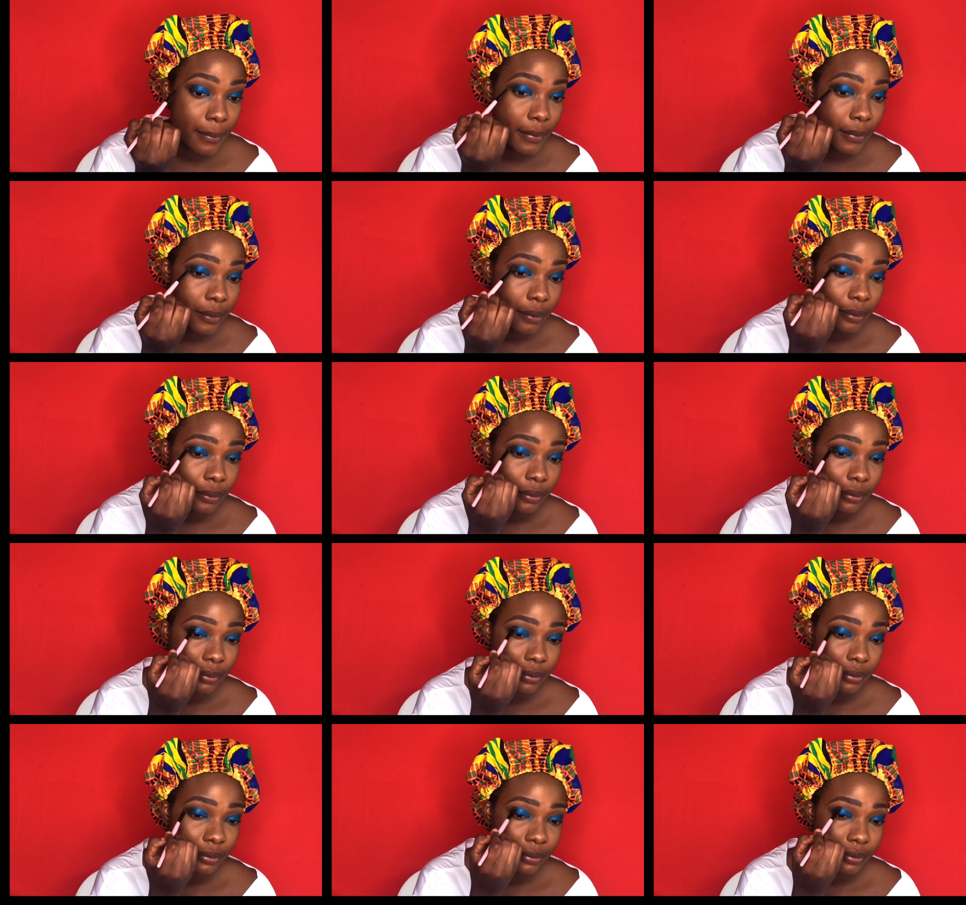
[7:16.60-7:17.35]

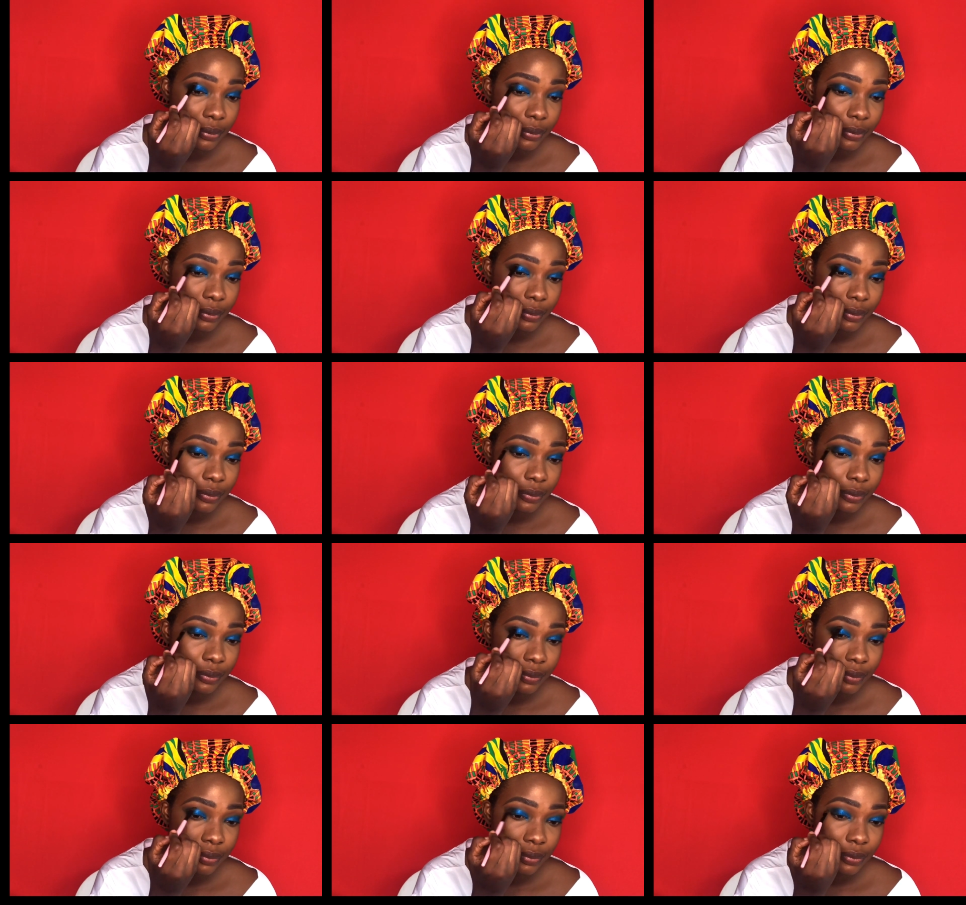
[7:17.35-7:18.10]

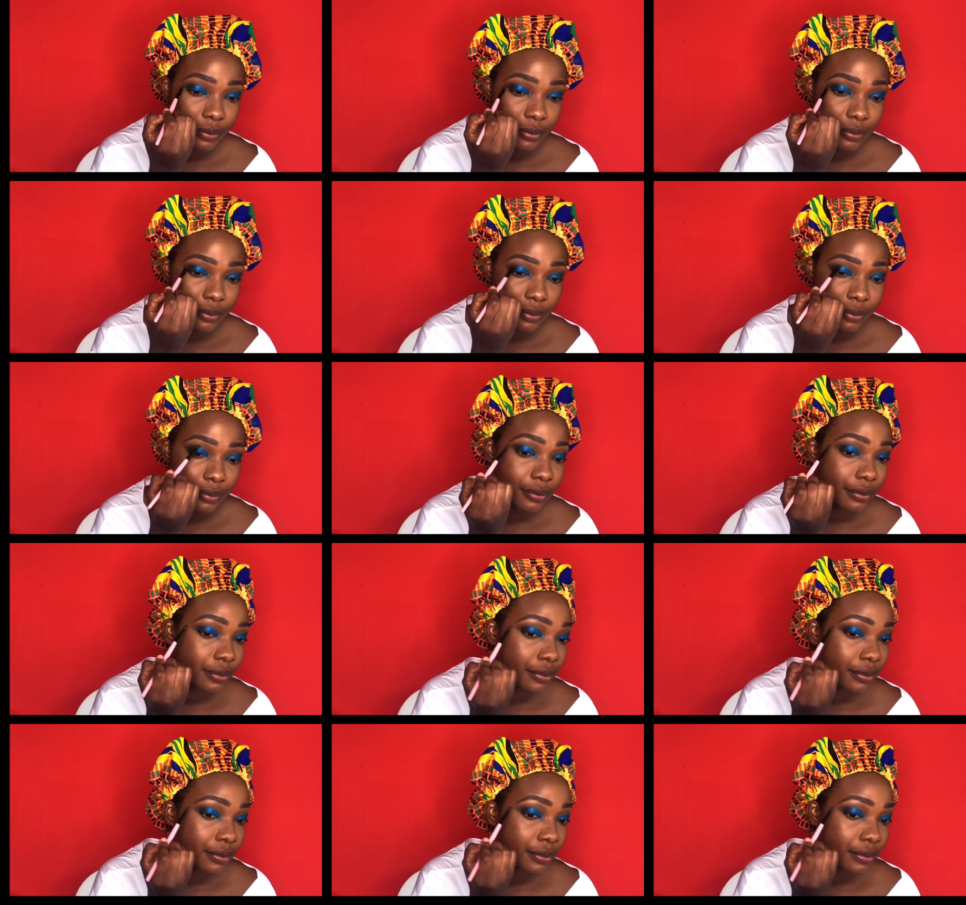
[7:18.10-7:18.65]
(silence)